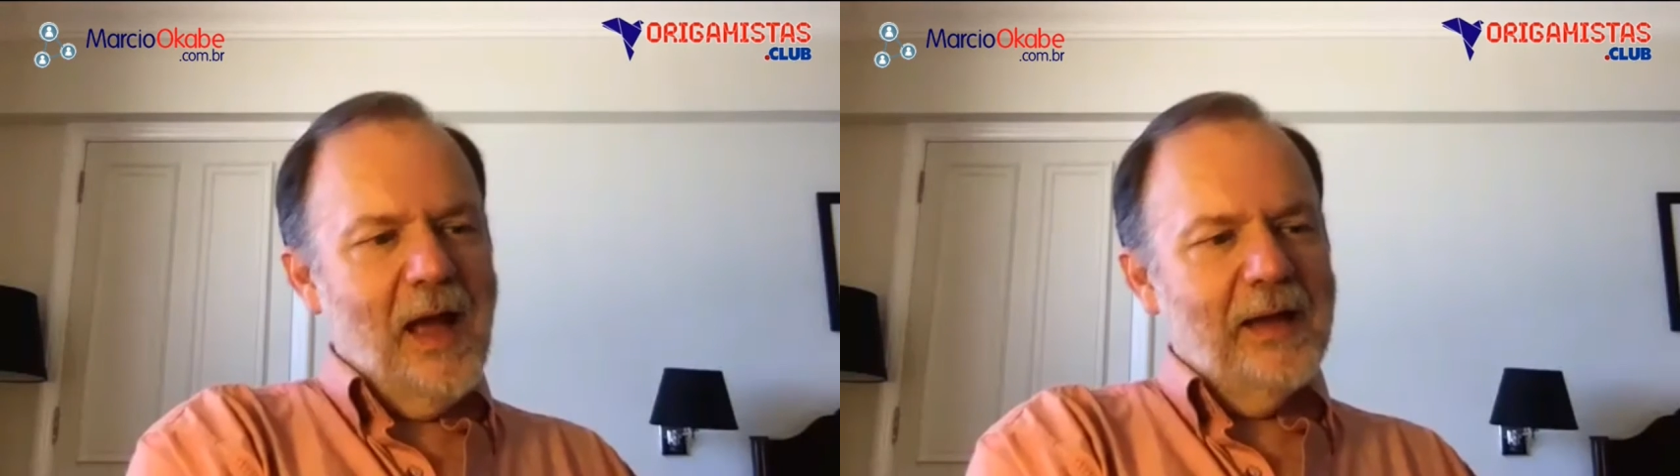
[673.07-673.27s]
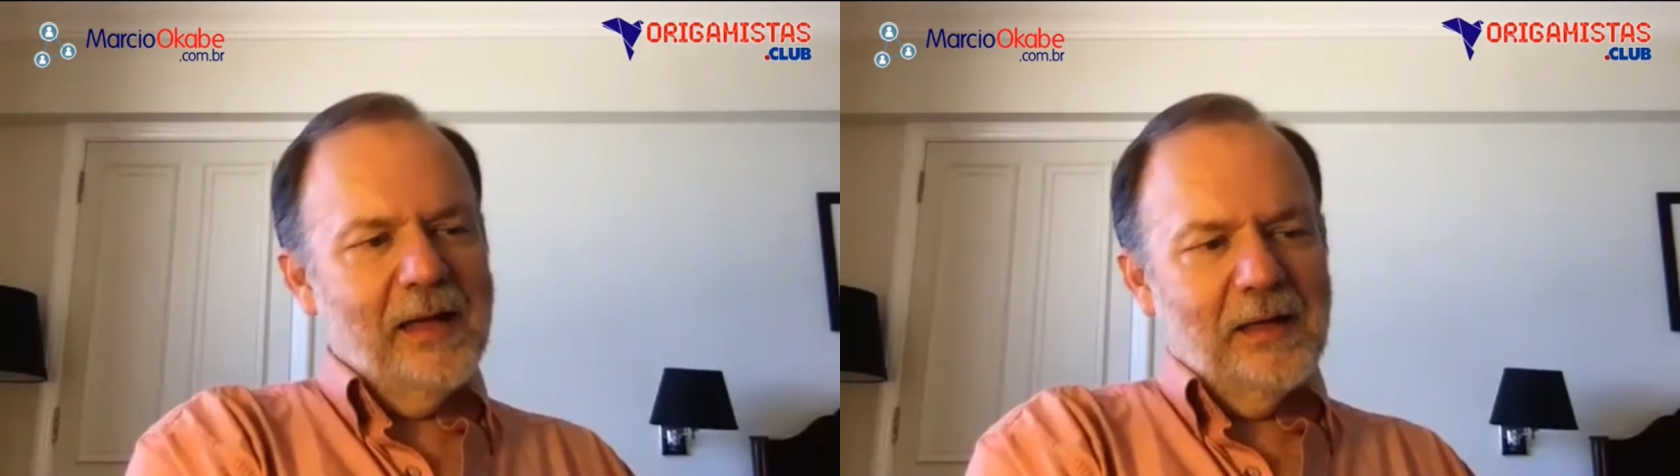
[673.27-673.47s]

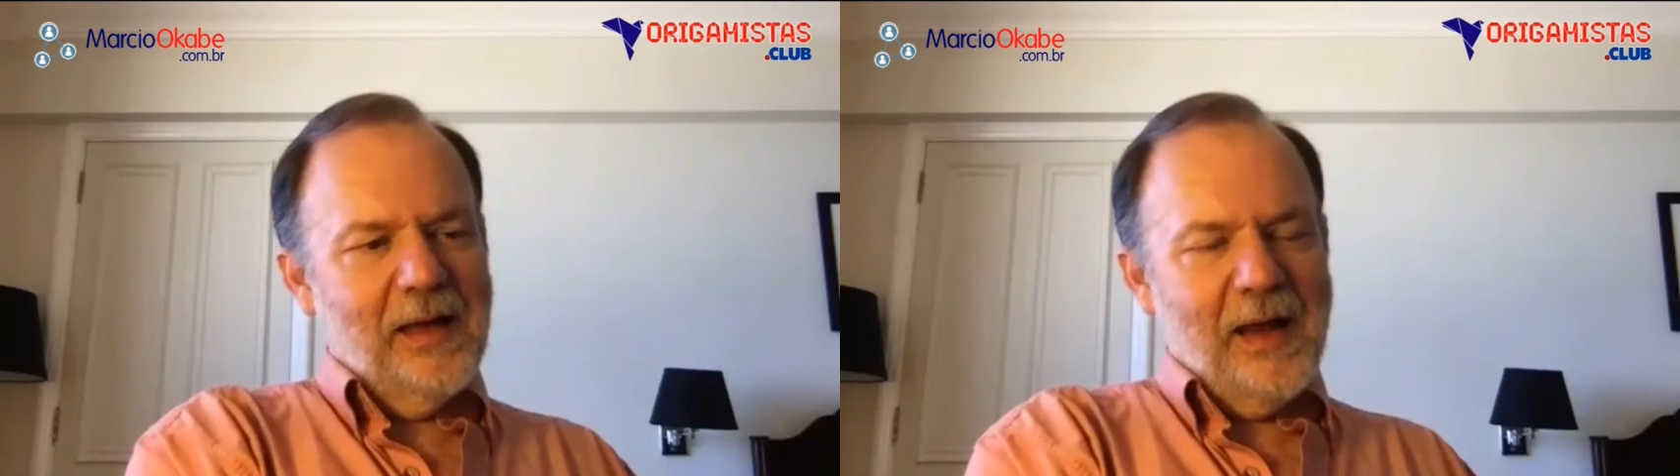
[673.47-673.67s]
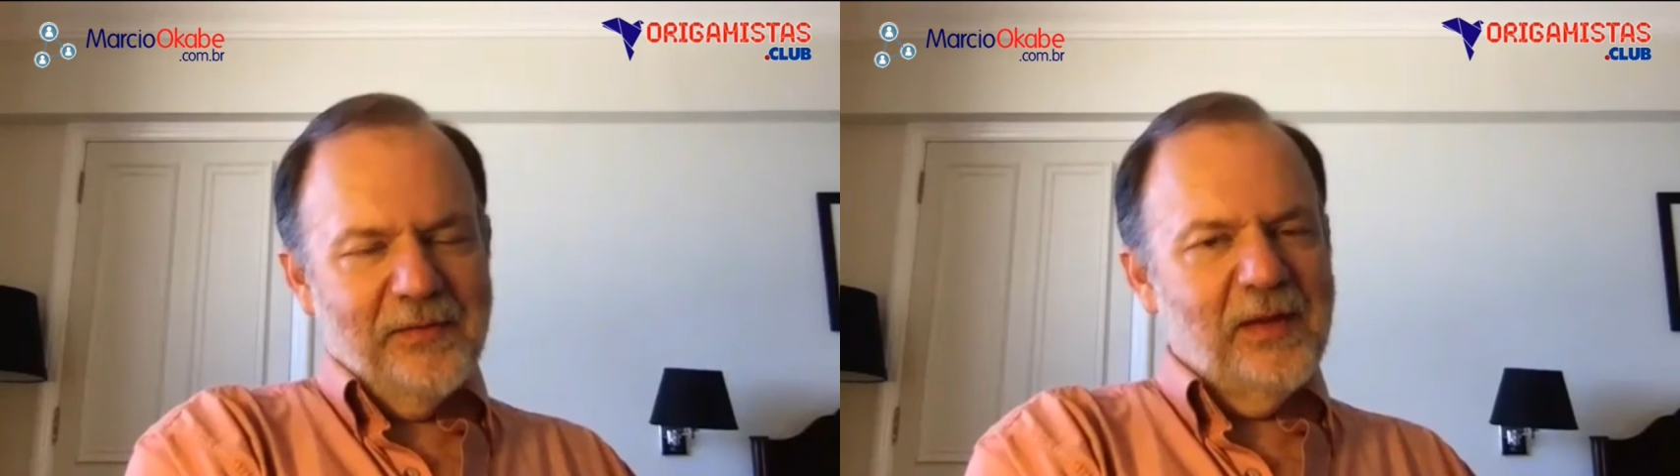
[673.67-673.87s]
get a
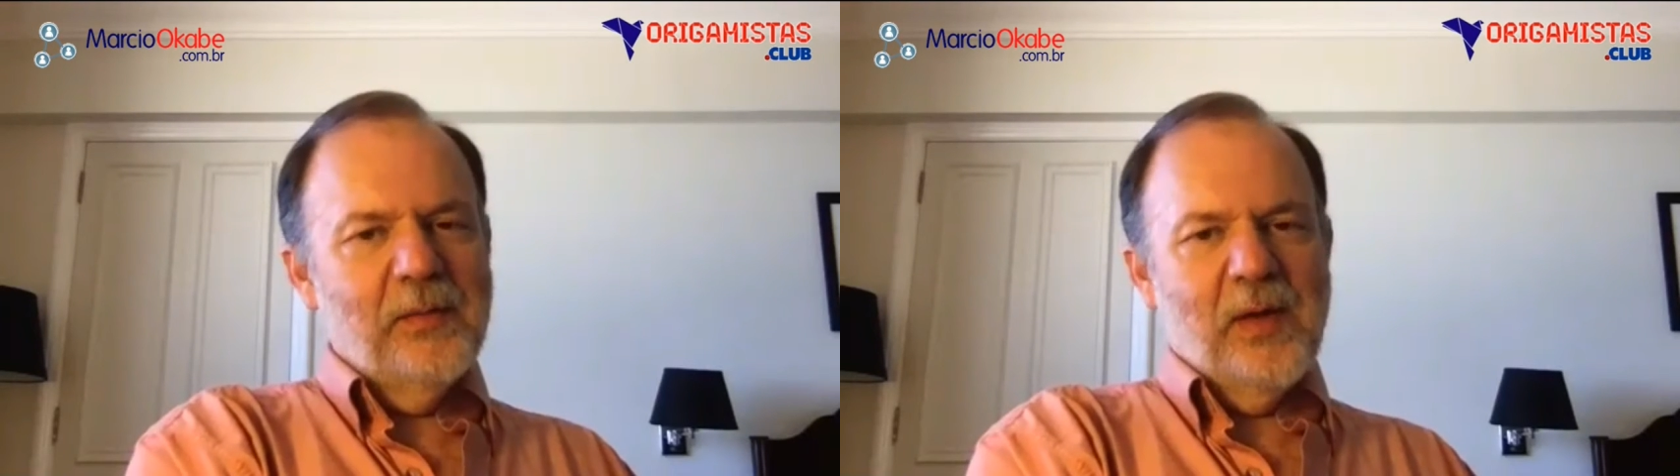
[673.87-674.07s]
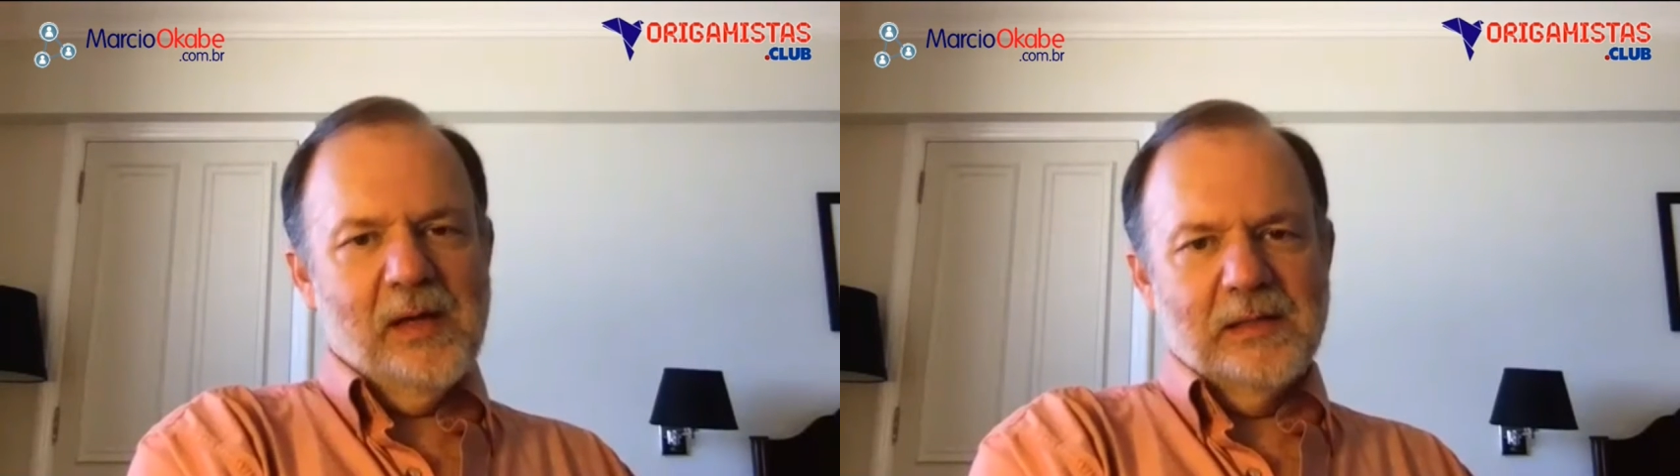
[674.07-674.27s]
lot of
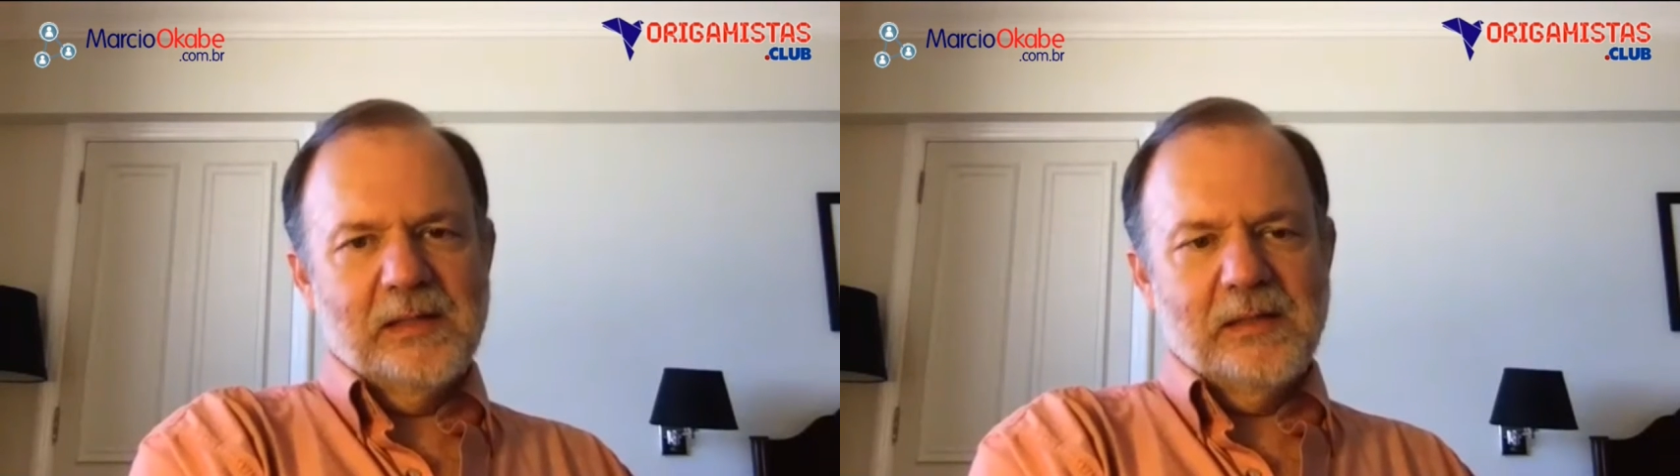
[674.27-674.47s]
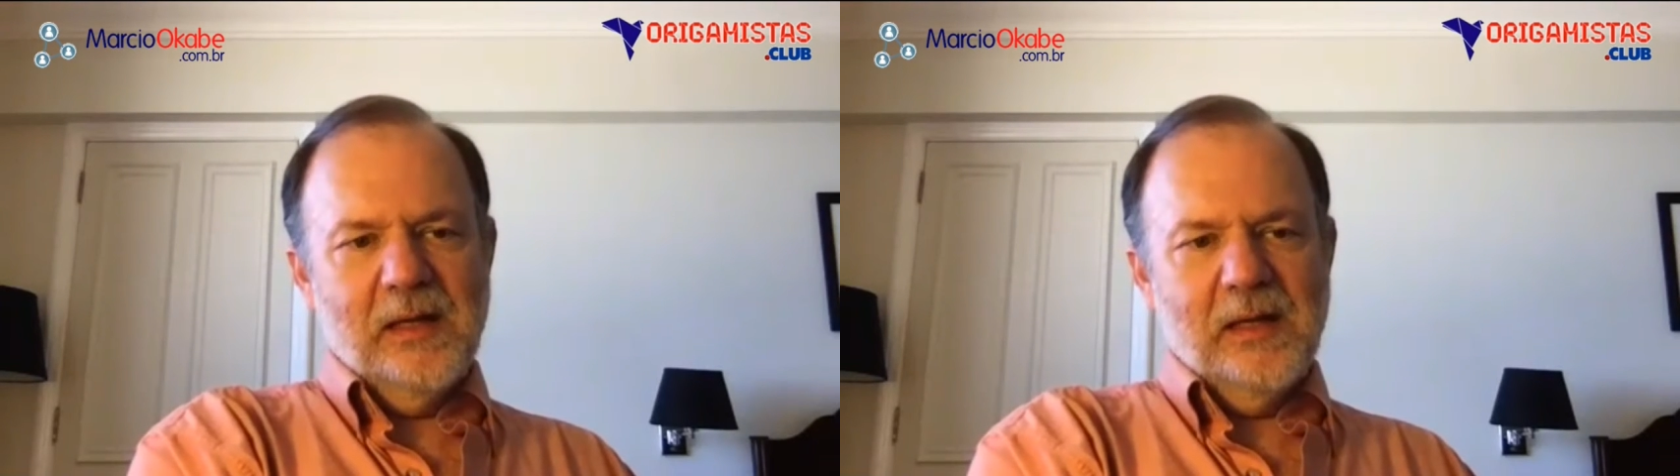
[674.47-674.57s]
emails,